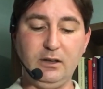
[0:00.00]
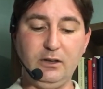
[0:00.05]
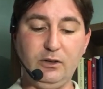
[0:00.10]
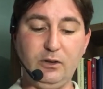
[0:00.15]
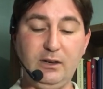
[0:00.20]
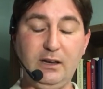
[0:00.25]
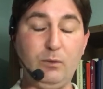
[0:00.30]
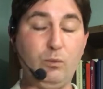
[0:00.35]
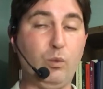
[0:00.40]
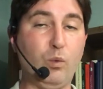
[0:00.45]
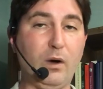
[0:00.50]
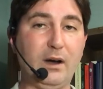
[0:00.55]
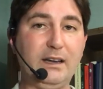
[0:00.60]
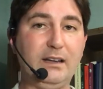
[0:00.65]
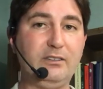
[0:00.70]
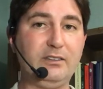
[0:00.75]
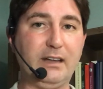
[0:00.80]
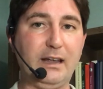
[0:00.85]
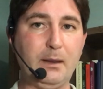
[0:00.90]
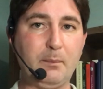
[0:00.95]
You need one
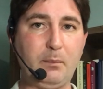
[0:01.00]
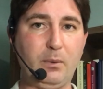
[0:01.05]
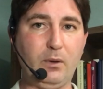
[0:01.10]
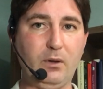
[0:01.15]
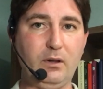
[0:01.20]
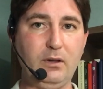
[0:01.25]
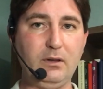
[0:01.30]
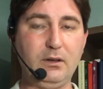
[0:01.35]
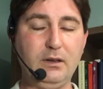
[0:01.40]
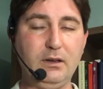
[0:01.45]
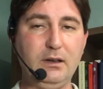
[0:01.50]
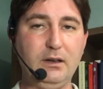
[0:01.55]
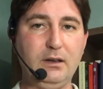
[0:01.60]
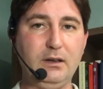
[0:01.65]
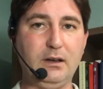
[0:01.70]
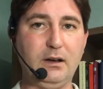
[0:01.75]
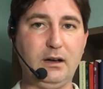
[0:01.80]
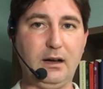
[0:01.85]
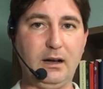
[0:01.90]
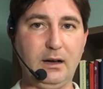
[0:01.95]
example
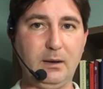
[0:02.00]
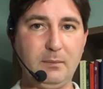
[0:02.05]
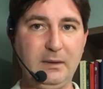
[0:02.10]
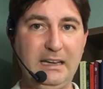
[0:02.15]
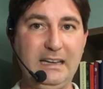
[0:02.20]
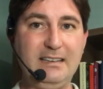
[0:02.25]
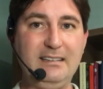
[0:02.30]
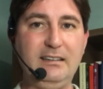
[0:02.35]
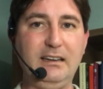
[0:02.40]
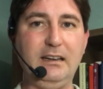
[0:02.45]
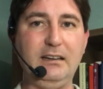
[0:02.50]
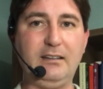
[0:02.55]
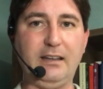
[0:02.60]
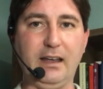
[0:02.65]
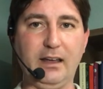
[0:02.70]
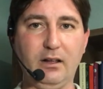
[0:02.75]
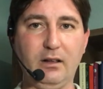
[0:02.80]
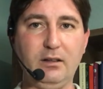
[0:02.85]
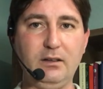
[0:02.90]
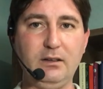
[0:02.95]
um, in
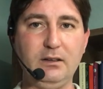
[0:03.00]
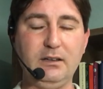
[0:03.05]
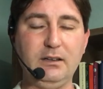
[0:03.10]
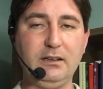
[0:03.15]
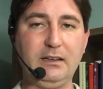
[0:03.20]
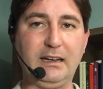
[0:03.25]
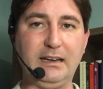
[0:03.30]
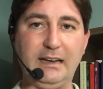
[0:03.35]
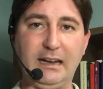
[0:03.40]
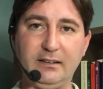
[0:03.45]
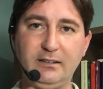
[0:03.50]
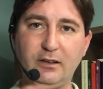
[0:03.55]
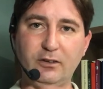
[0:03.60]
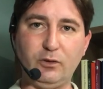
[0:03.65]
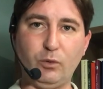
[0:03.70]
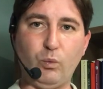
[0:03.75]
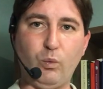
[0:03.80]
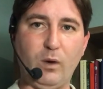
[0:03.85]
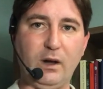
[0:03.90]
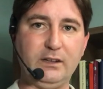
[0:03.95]
detail connected
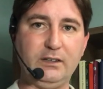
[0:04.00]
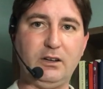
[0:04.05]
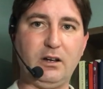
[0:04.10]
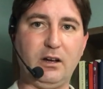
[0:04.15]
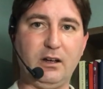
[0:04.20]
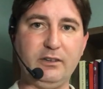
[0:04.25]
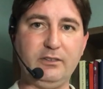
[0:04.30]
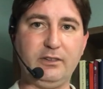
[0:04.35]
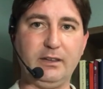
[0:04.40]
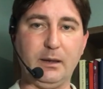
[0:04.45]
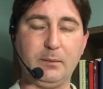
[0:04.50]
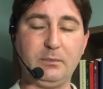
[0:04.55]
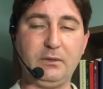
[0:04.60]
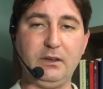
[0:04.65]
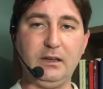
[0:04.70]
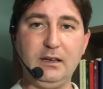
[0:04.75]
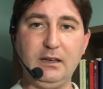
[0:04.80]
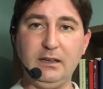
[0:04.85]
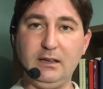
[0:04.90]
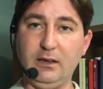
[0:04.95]
to one
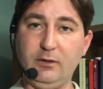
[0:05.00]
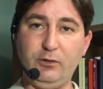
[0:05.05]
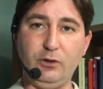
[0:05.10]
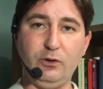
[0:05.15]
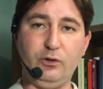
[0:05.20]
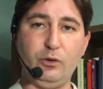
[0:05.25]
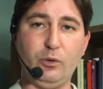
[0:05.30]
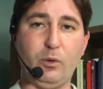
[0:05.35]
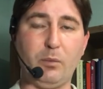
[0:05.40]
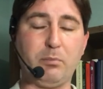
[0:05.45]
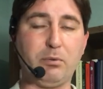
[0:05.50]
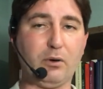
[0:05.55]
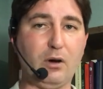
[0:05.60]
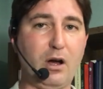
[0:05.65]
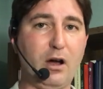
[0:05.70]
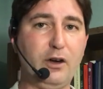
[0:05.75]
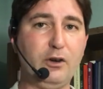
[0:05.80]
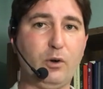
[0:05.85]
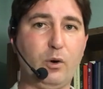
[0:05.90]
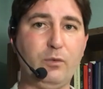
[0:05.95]
concept. If you do a
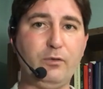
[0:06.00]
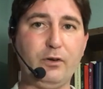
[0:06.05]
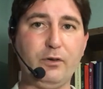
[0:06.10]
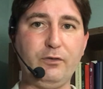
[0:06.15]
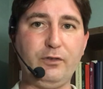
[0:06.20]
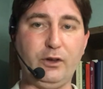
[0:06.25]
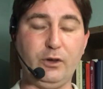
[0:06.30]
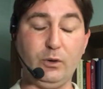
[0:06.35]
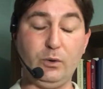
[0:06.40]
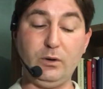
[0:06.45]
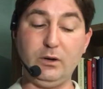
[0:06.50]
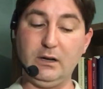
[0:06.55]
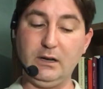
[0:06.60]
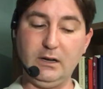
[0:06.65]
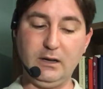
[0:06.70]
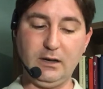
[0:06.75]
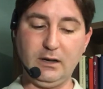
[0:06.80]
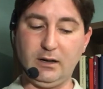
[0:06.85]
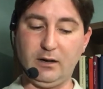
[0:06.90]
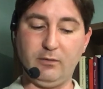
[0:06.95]
broad overview
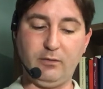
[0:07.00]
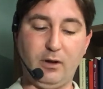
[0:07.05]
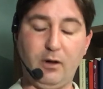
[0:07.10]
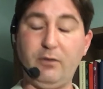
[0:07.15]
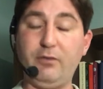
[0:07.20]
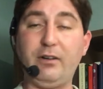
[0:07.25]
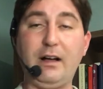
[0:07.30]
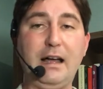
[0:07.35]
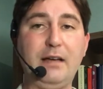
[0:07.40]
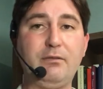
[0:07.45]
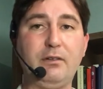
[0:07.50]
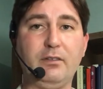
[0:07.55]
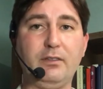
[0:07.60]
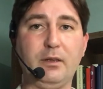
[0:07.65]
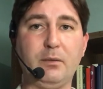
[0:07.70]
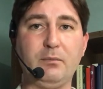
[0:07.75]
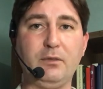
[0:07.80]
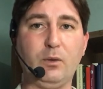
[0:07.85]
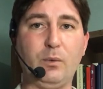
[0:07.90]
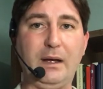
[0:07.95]
of all five of
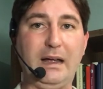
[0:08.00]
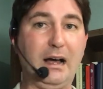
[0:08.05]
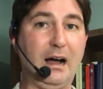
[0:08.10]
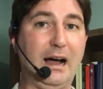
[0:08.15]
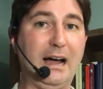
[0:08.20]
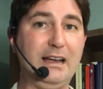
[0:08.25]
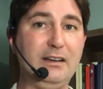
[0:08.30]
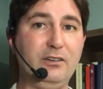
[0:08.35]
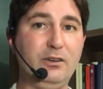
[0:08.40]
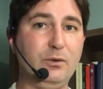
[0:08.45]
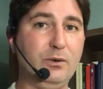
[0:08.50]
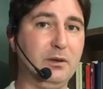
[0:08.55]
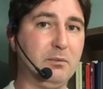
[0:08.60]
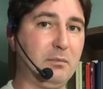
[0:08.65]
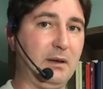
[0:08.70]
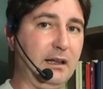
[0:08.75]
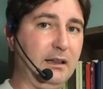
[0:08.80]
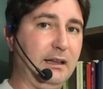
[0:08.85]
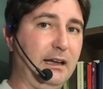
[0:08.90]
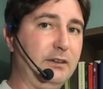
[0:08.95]
them the way I do
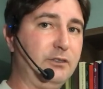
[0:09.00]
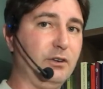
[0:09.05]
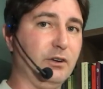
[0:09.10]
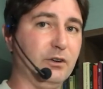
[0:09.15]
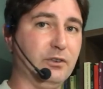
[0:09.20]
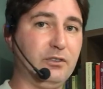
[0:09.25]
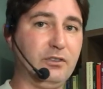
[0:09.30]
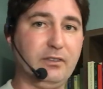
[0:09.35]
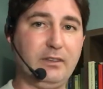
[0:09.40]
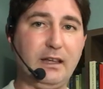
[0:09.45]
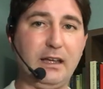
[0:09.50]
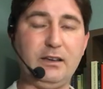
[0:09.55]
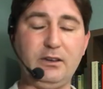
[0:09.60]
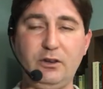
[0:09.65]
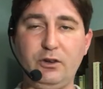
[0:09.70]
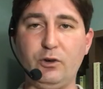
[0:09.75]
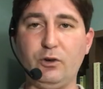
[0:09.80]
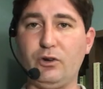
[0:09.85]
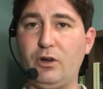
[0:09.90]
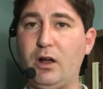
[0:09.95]
in my lectures,
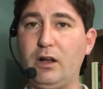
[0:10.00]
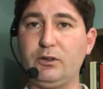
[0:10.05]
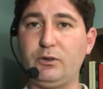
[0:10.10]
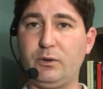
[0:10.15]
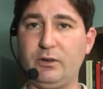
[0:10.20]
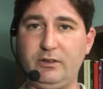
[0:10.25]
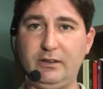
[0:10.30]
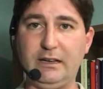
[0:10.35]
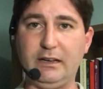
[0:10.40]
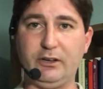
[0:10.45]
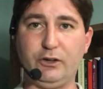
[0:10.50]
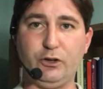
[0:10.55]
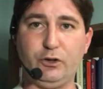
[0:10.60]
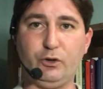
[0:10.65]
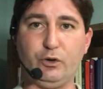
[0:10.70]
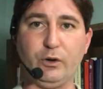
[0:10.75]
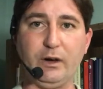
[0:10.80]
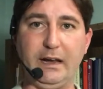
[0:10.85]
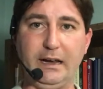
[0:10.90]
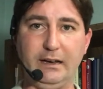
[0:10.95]
then you're not going to get a
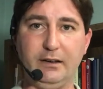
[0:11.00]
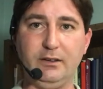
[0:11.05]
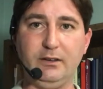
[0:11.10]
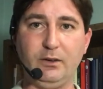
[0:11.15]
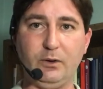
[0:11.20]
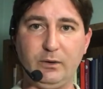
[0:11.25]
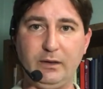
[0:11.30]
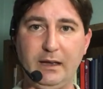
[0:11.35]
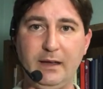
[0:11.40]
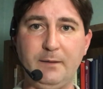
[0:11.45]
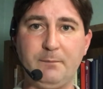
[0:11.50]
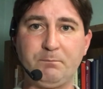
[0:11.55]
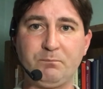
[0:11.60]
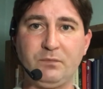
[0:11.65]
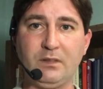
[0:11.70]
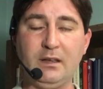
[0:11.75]
good grade, okay?